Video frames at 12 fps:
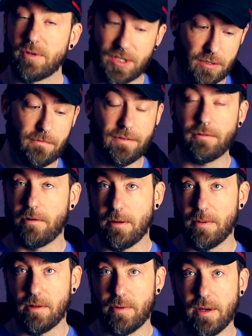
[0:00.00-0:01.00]
which do feel great,
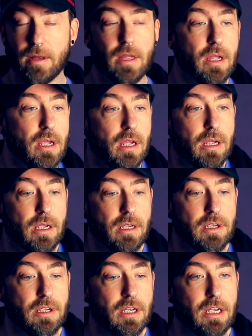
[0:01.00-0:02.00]
by the way,
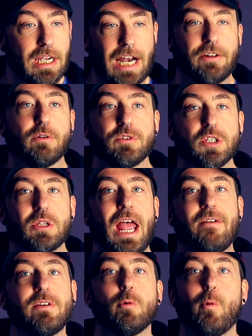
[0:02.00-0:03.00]
I don't know, just
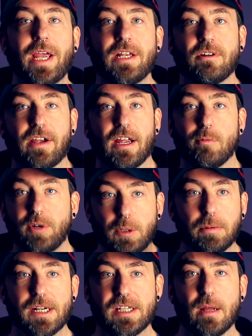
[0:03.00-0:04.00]
having a weight in your hand when you
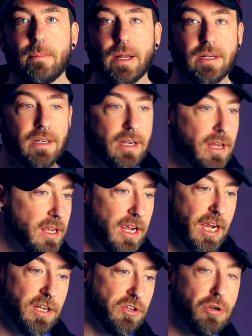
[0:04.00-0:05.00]
press that button
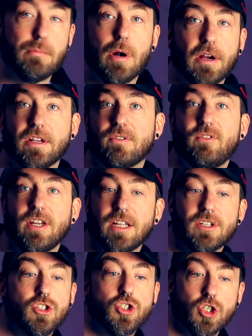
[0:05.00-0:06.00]
and your Marcus
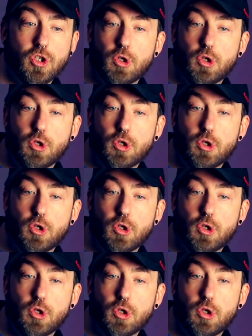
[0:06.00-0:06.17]
Phoenix just